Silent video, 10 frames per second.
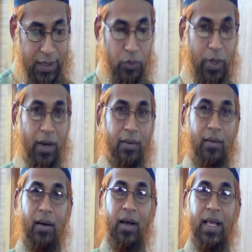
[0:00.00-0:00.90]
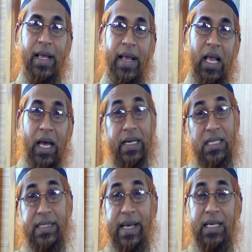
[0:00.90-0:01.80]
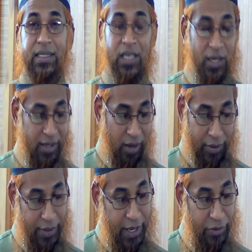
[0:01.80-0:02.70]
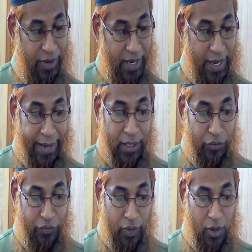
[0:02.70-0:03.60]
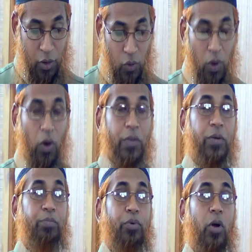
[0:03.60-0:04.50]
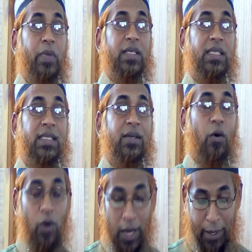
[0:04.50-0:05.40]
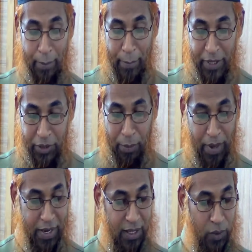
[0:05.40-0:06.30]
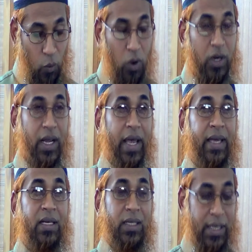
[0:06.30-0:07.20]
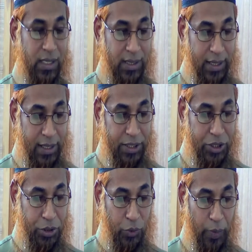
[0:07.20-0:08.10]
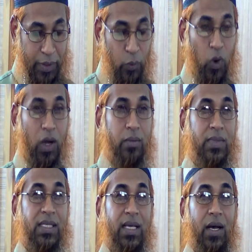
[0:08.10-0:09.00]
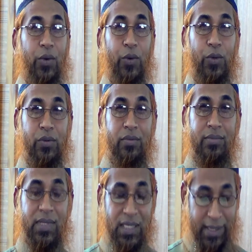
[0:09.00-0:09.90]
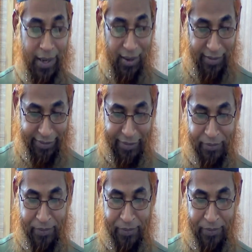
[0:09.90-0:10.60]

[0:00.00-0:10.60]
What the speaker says: SubhanAllah. And the second category, the vow or the promise or commitment one enters into with one's own self,